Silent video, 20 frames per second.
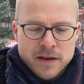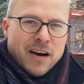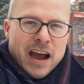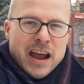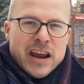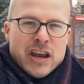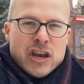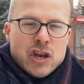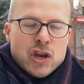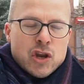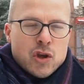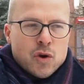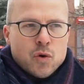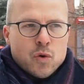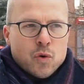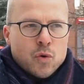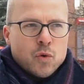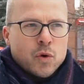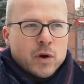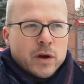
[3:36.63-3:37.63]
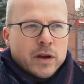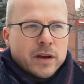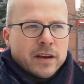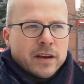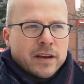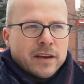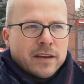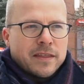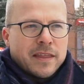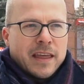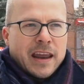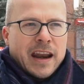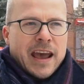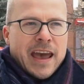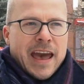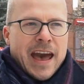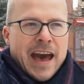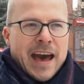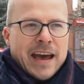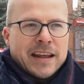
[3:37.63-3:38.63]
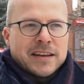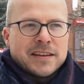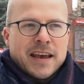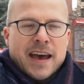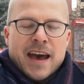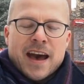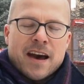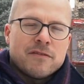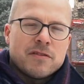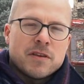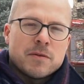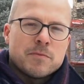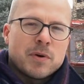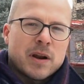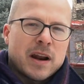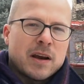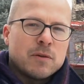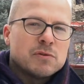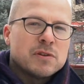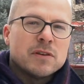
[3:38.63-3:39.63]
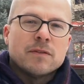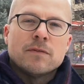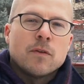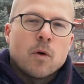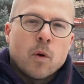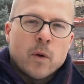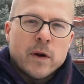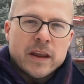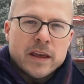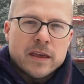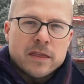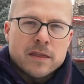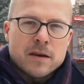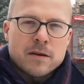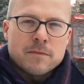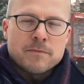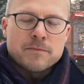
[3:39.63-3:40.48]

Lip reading: I knew that I had to have them, but I was avoiding them.